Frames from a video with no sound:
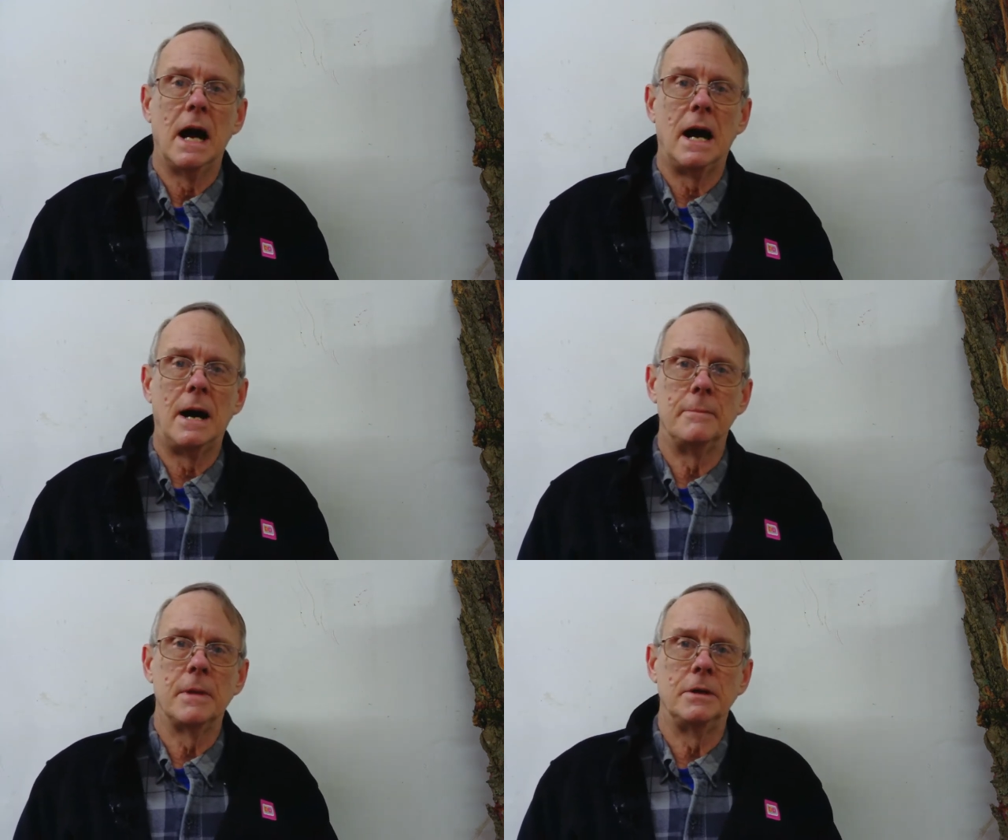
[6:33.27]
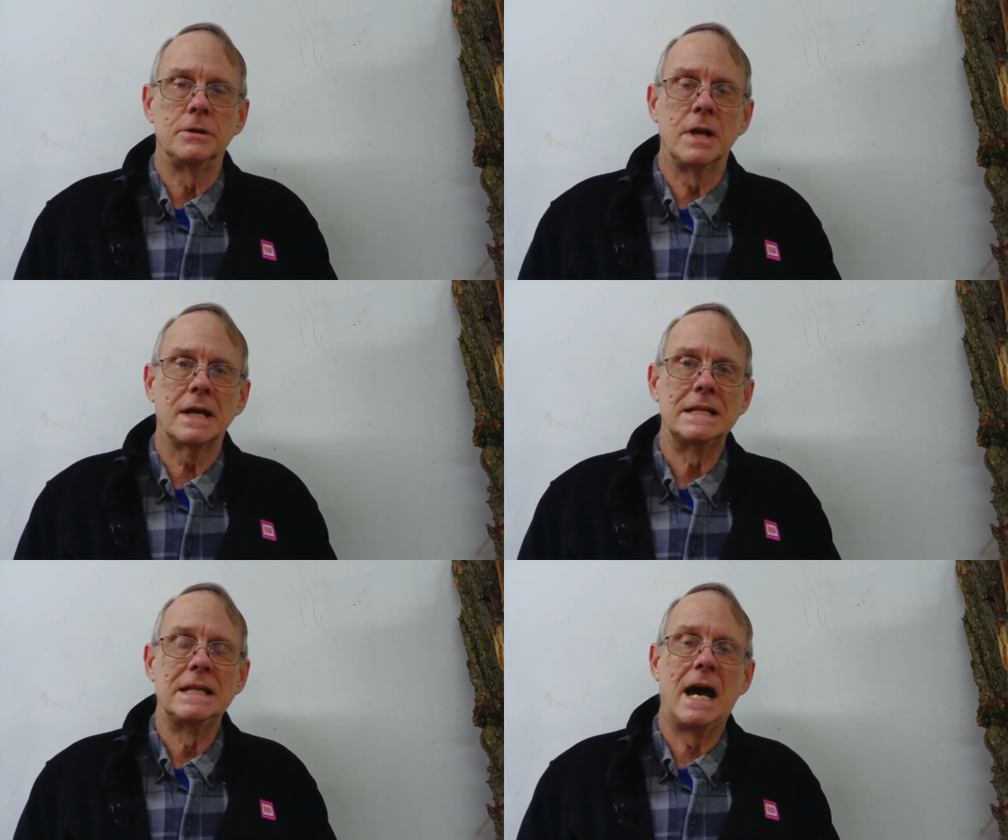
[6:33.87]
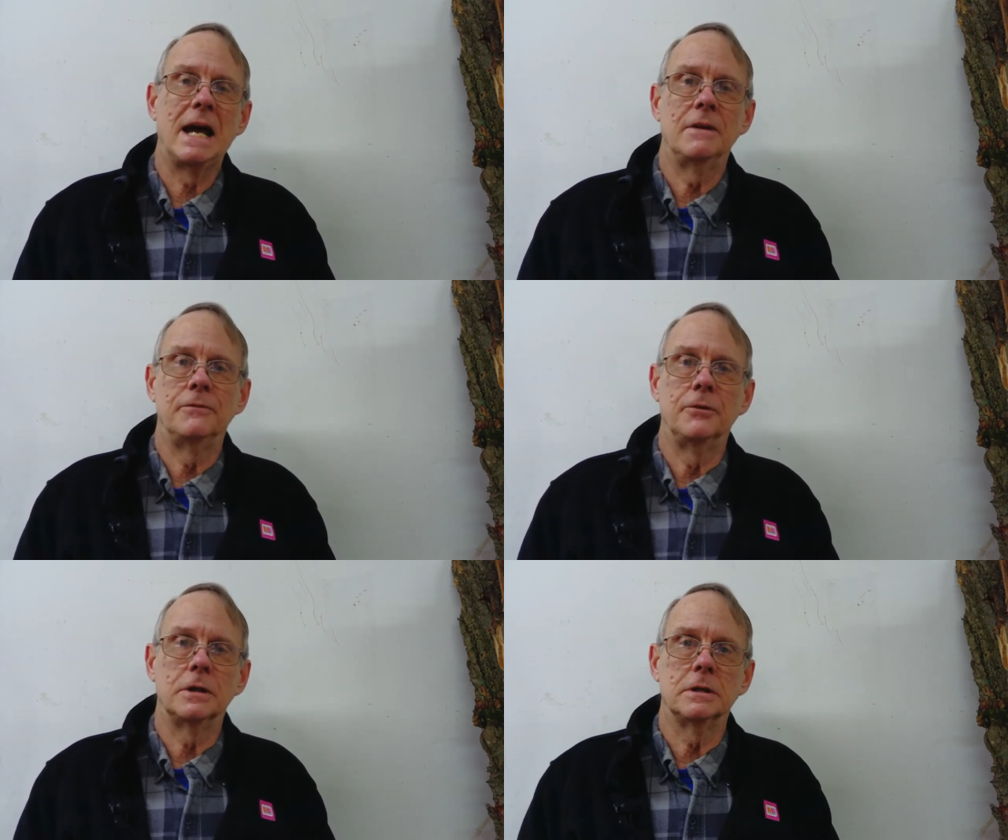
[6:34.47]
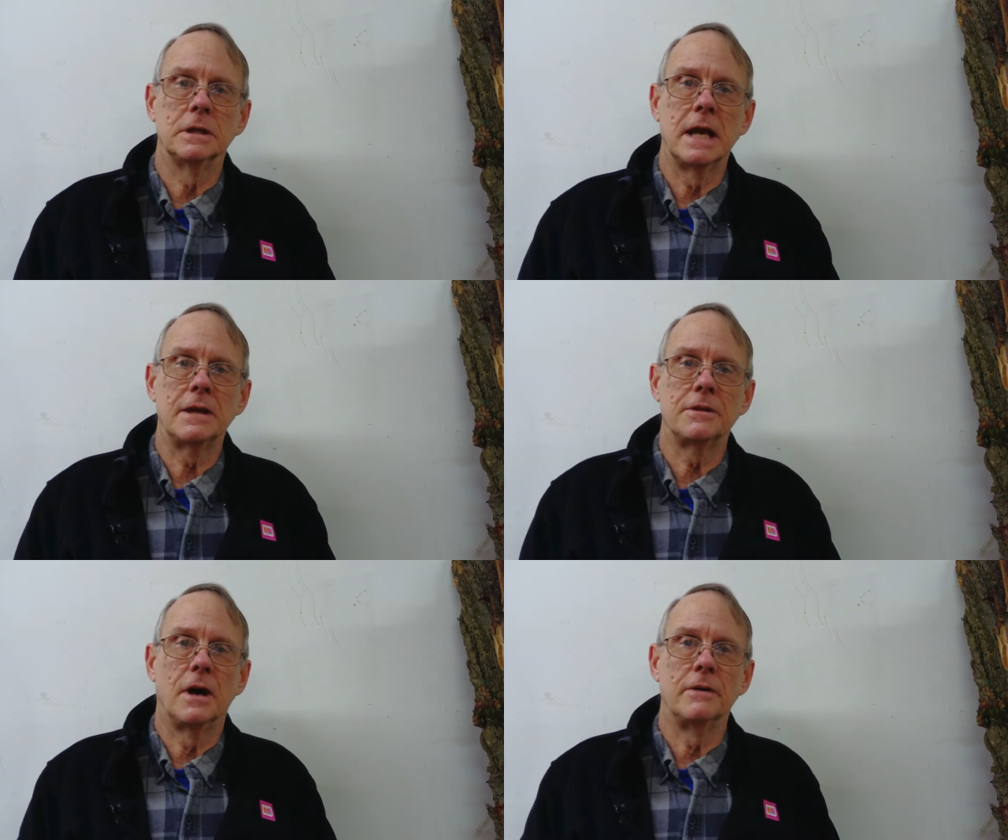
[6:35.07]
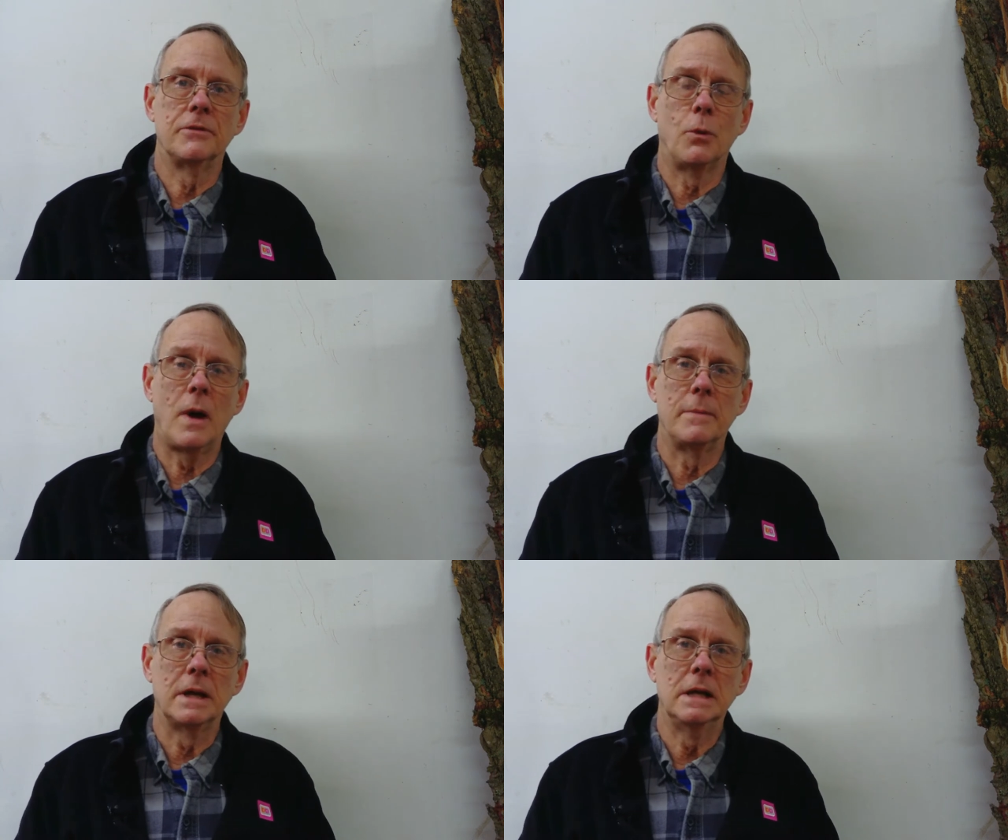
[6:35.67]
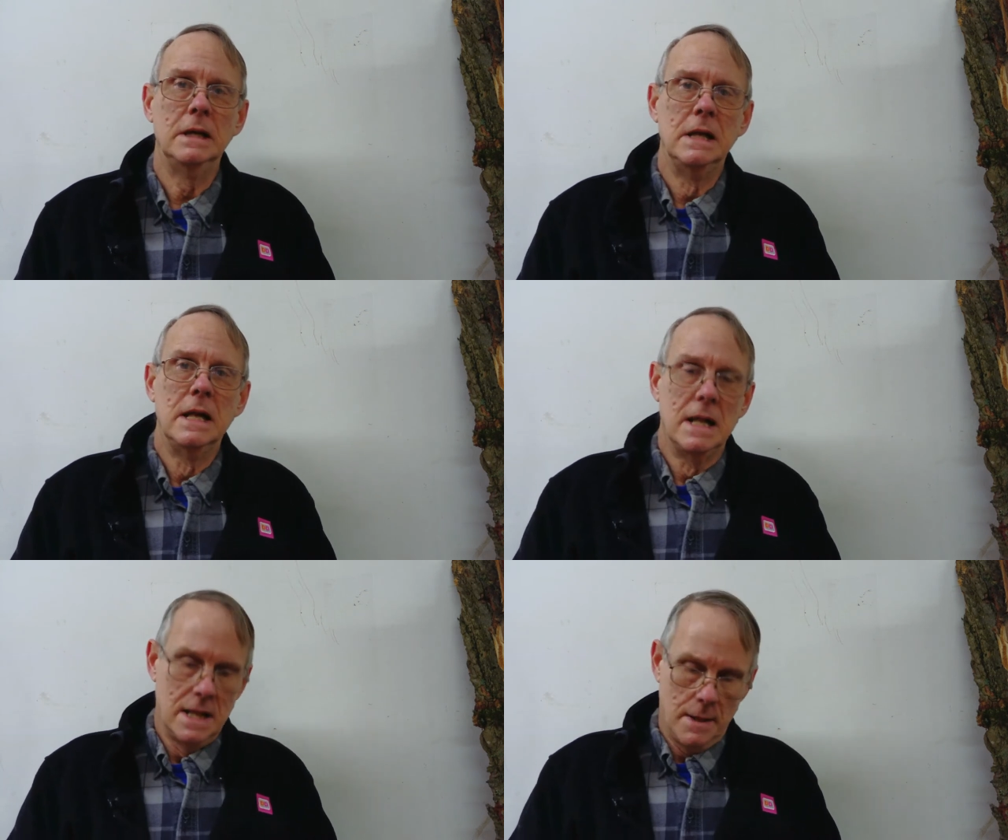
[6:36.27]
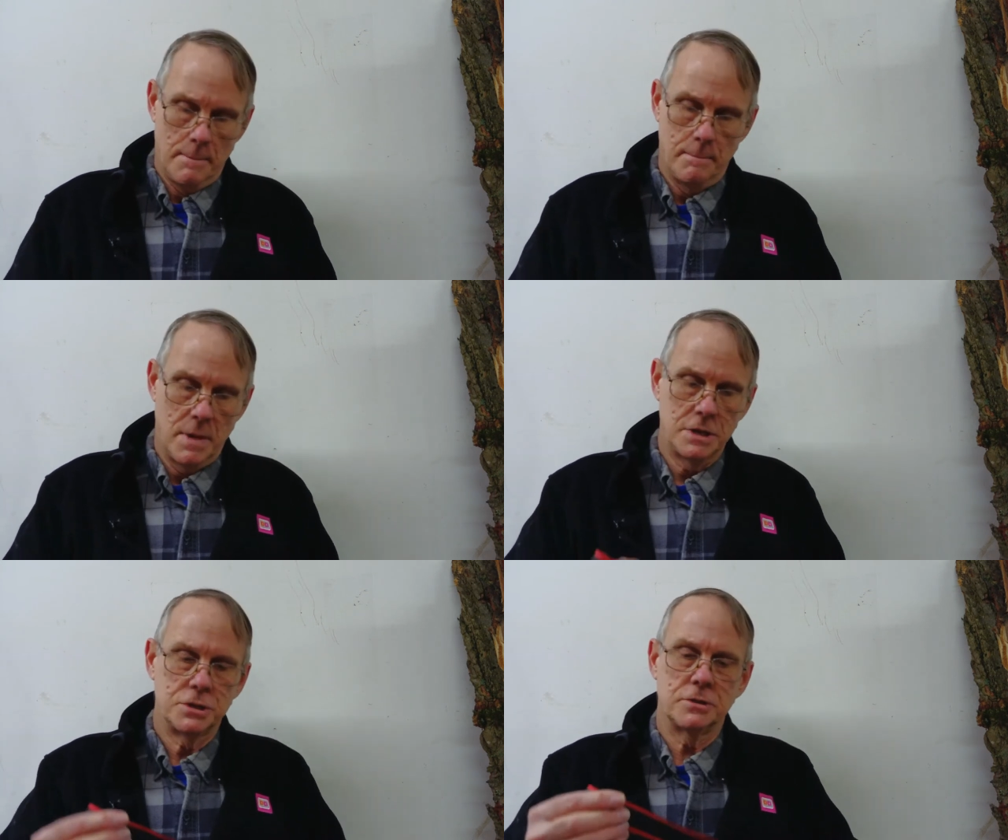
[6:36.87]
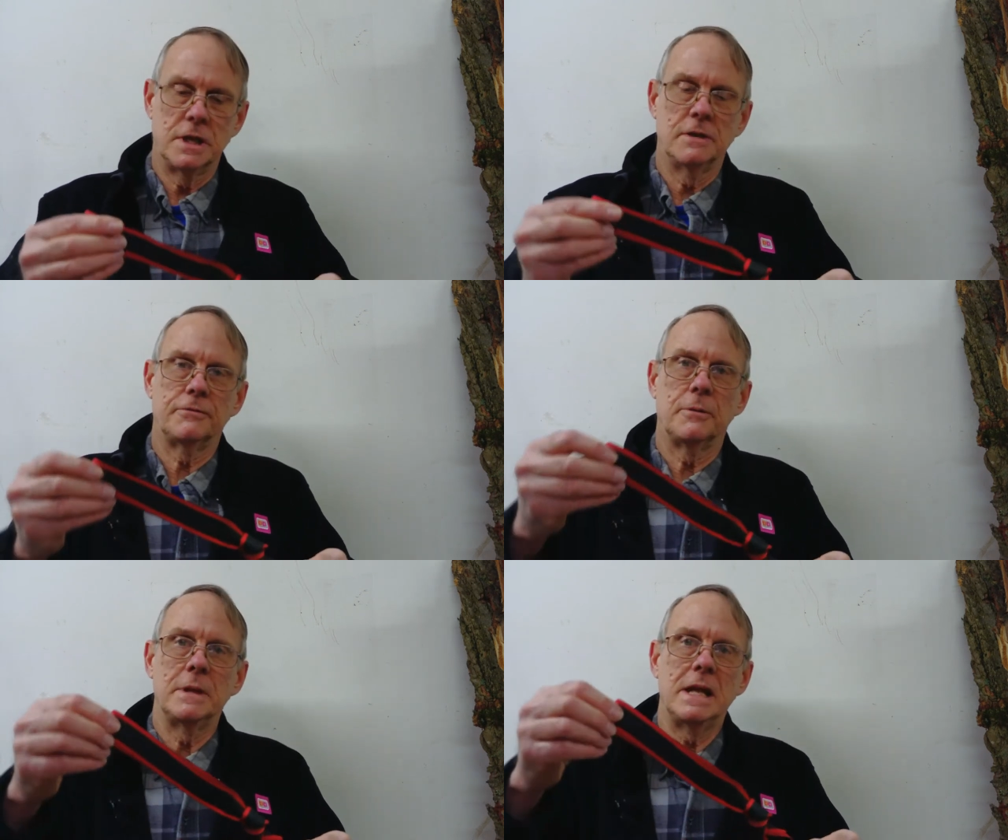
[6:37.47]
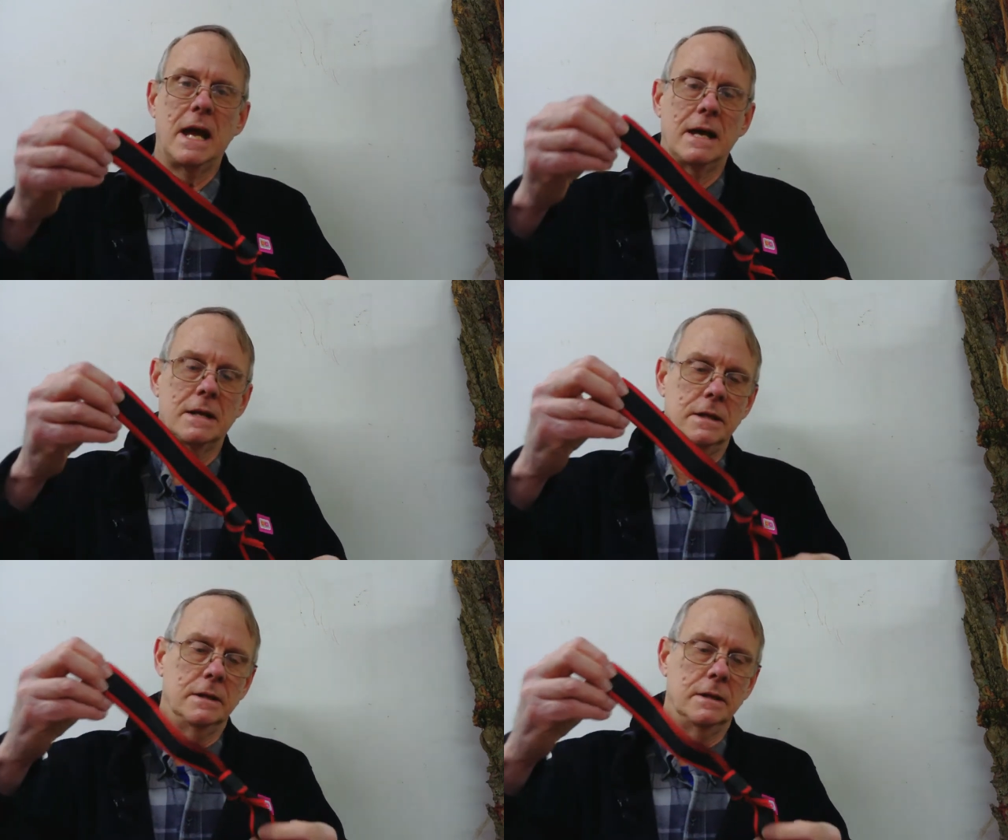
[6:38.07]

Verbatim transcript: um, and you take a nine foot length of the webbing, measure in from the end